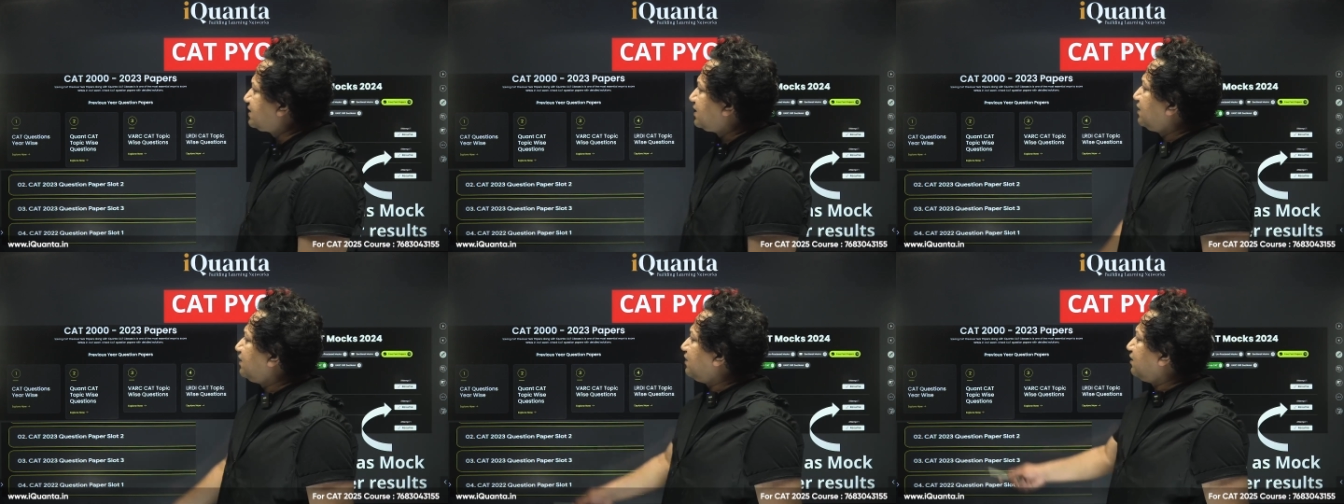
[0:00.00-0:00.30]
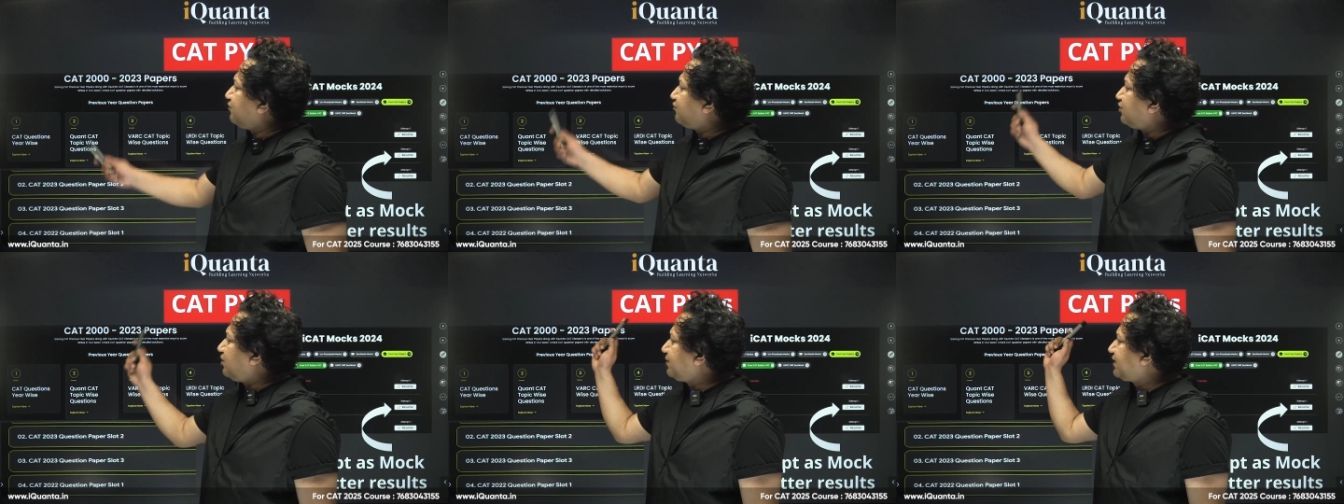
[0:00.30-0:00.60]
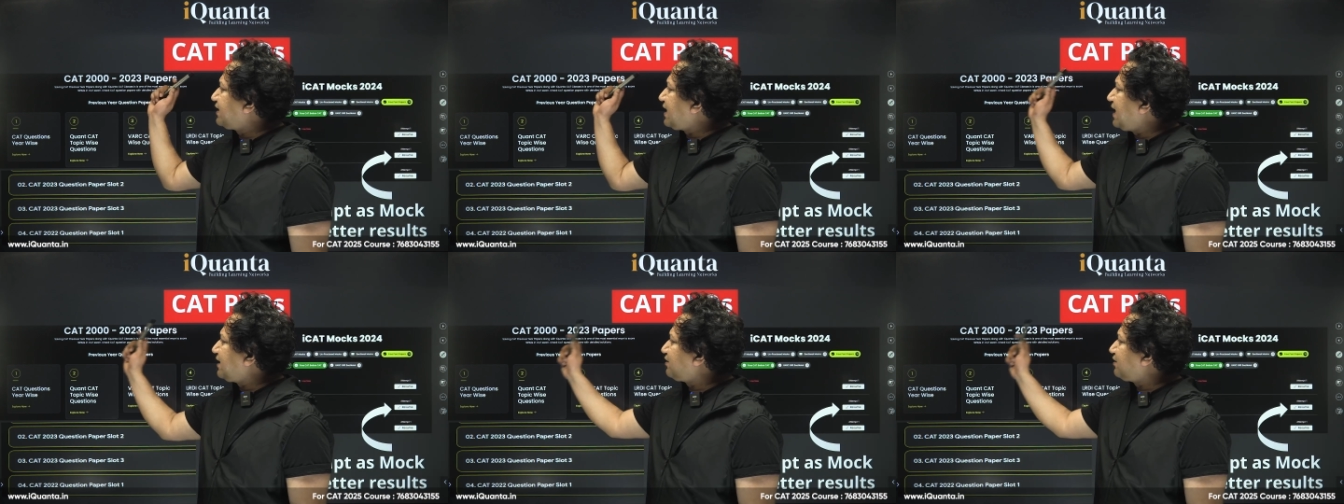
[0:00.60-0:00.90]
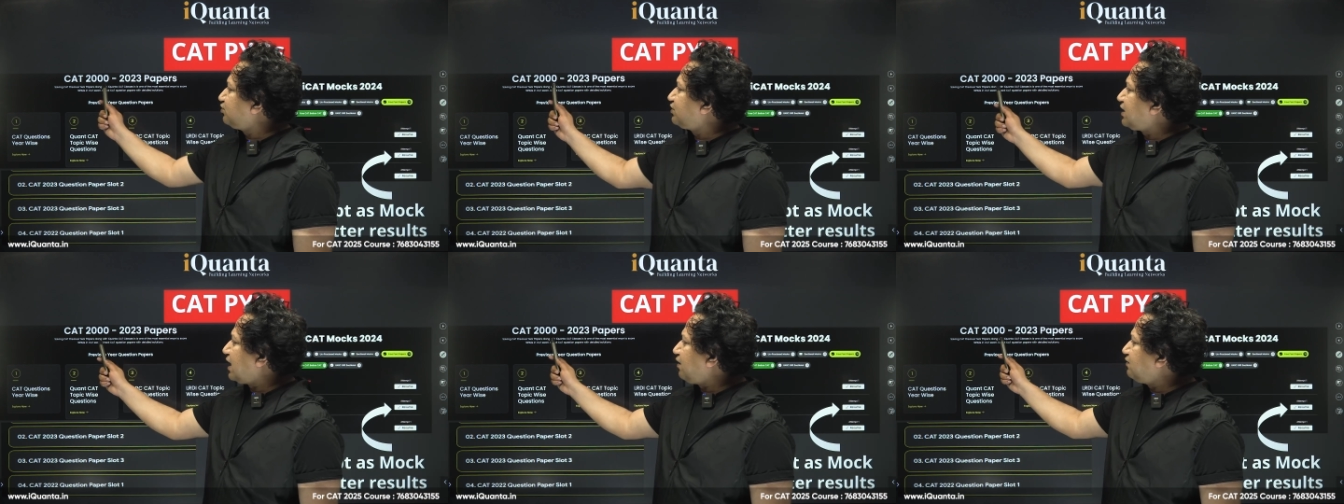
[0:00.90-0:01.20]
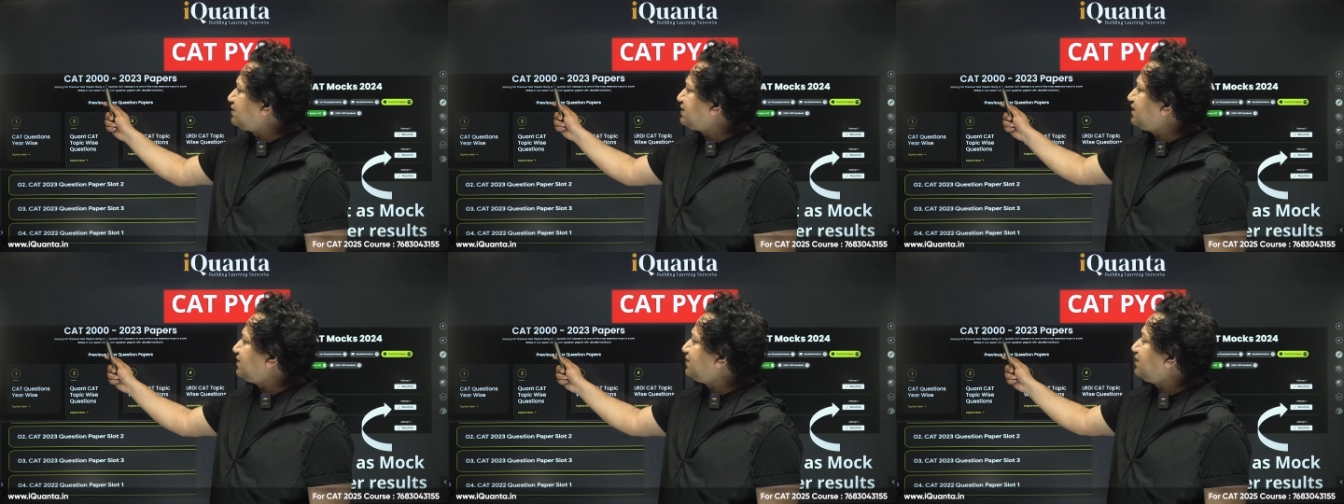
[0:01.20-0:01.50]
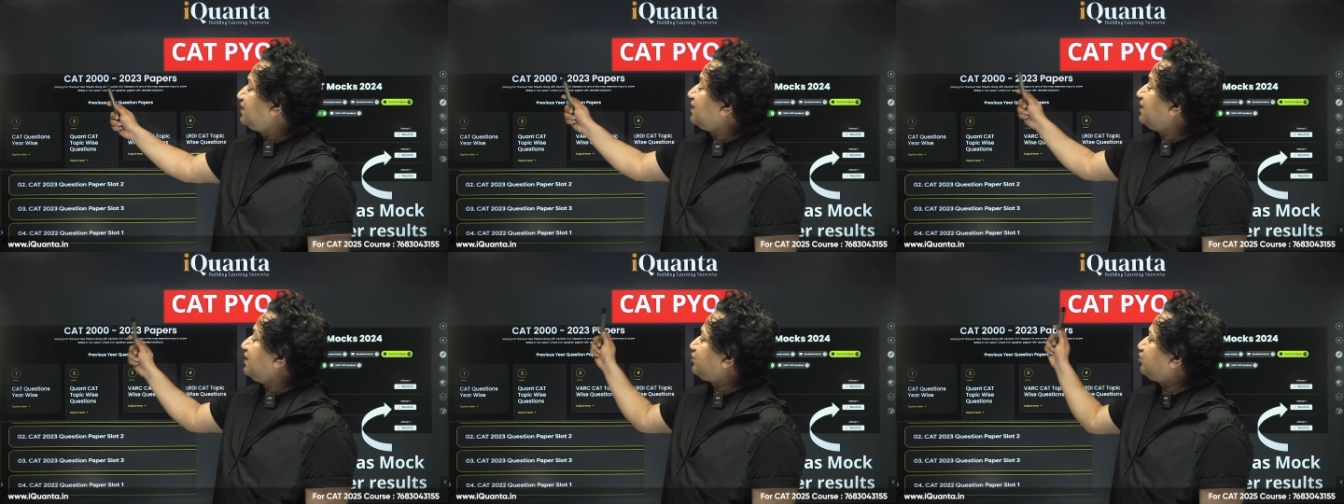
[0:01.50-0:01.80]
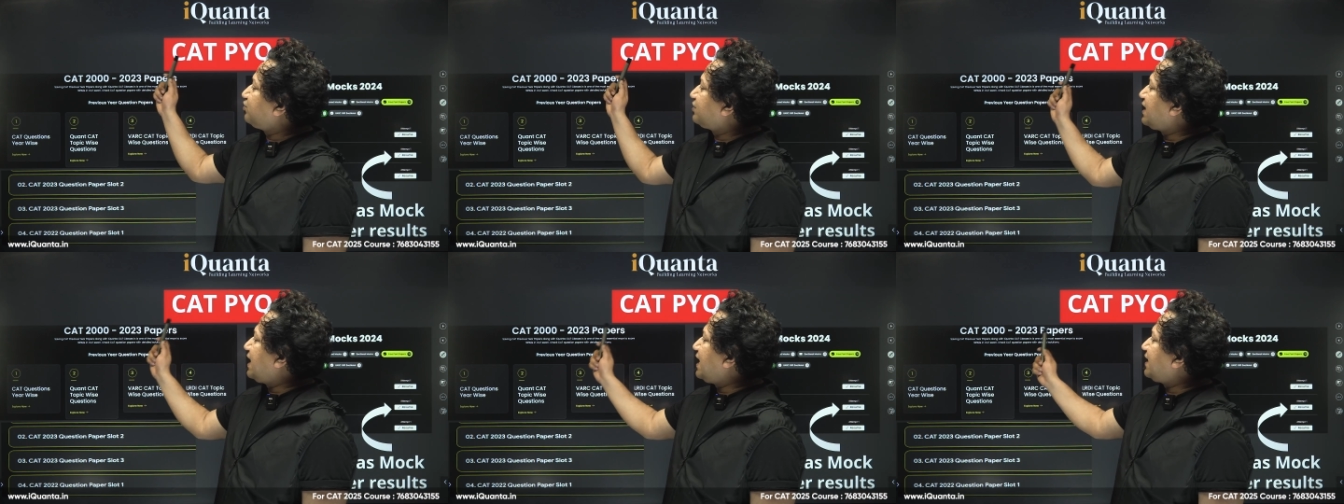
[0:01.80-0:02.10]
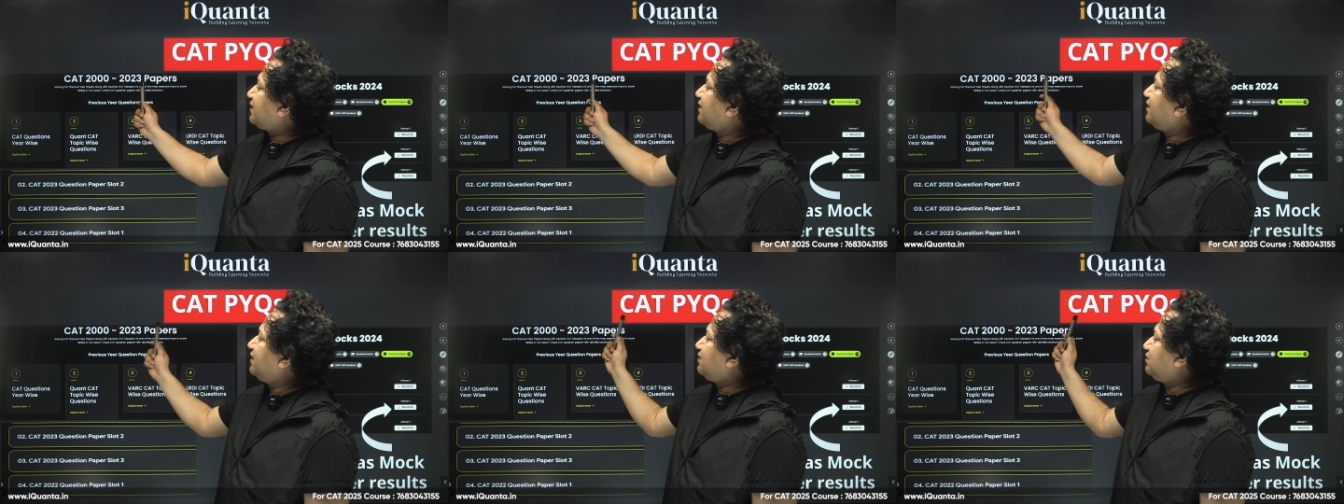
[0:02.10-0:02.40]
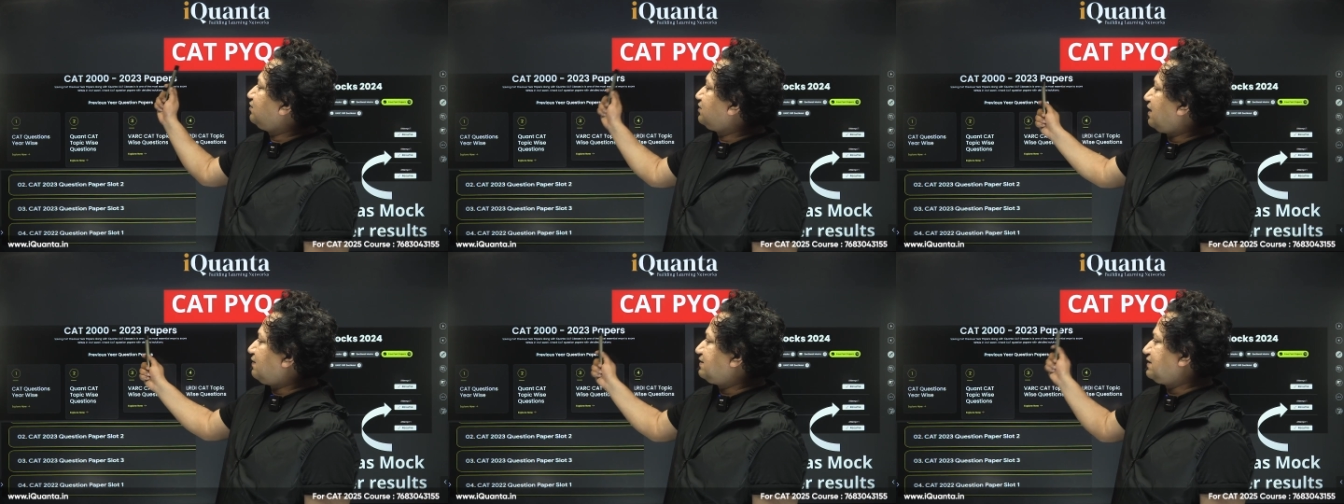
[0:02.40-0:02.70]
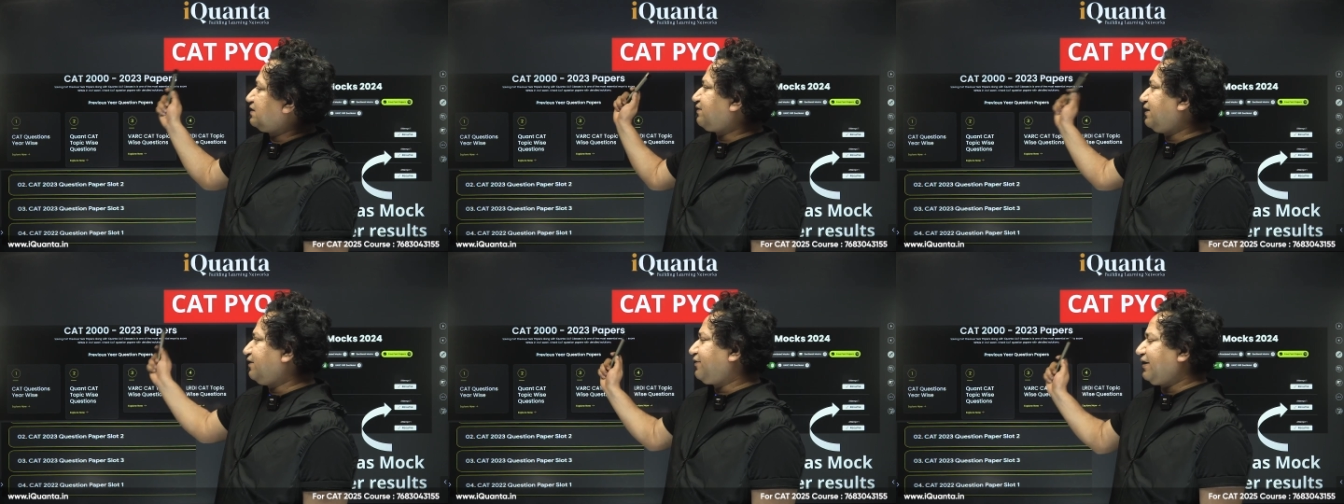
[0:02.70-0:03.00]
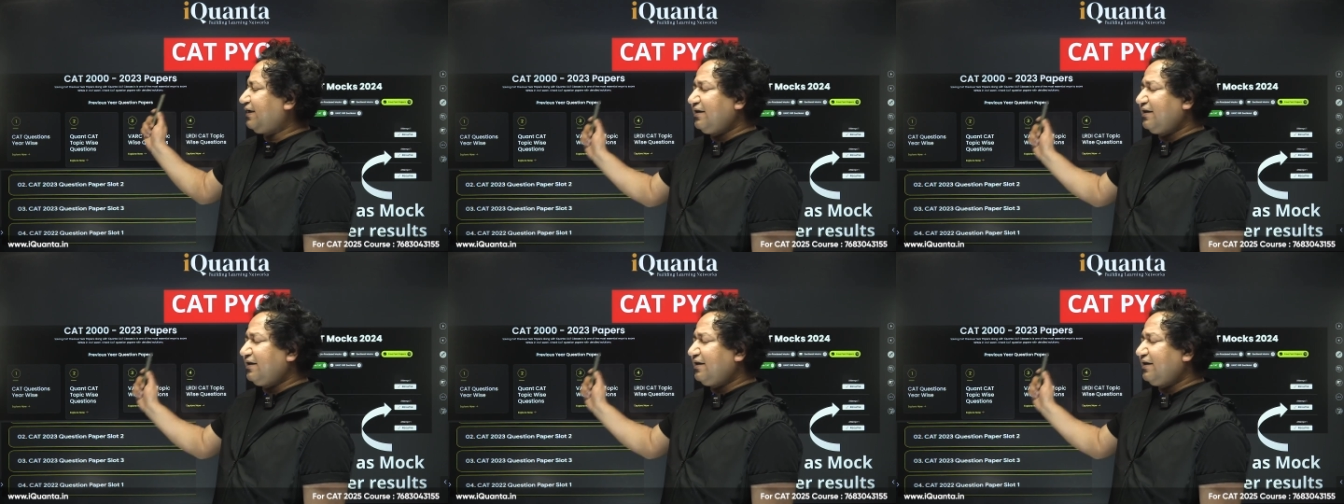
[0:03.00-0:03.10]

from CAT 2000 to CAT 2023.